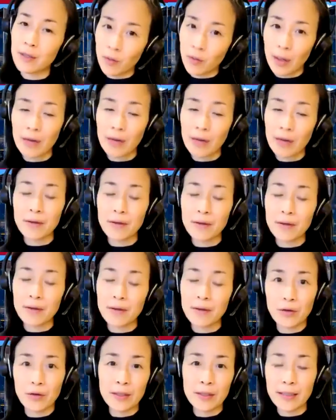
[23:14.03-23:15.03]
OIRA is usually
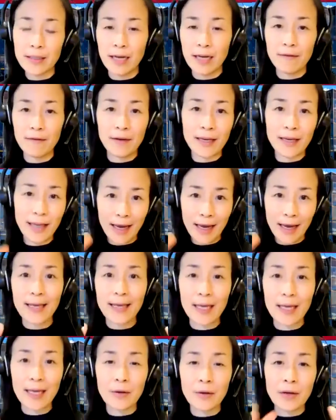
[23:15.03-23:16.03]
used as kind of a
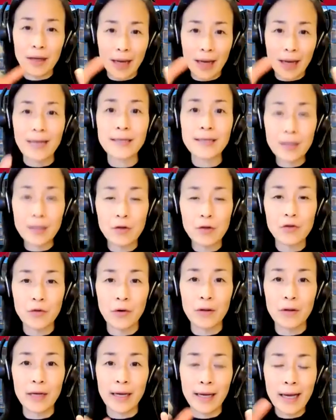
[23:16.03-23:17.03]
gatekeeper, a cost
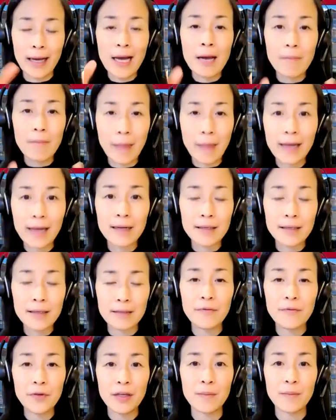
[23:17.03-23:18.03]
controlling mechanism
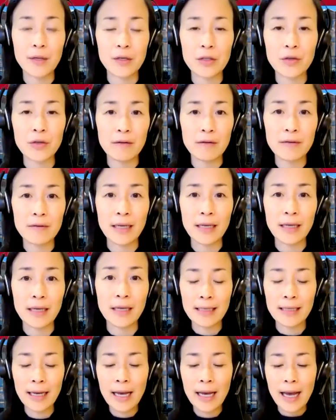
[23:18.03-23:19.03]
for the administrative state.